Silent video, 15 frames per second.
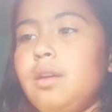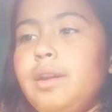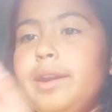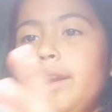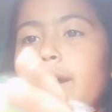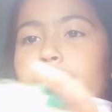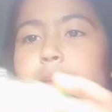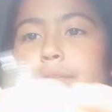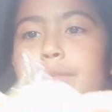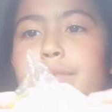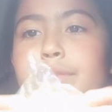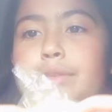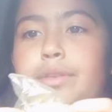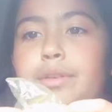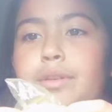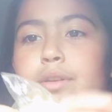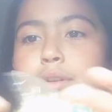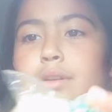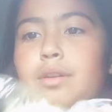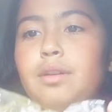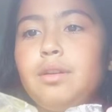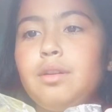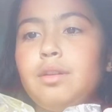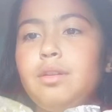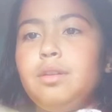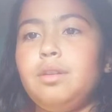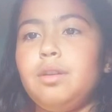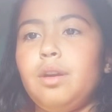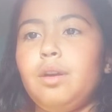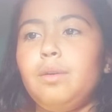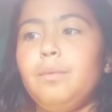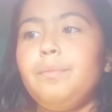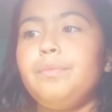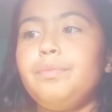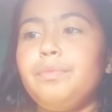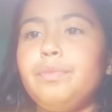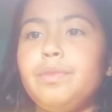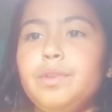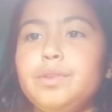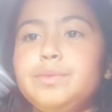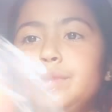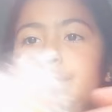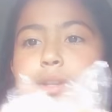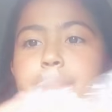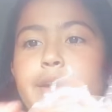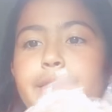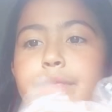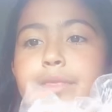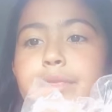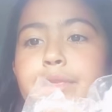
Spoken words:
9. No. This was 9.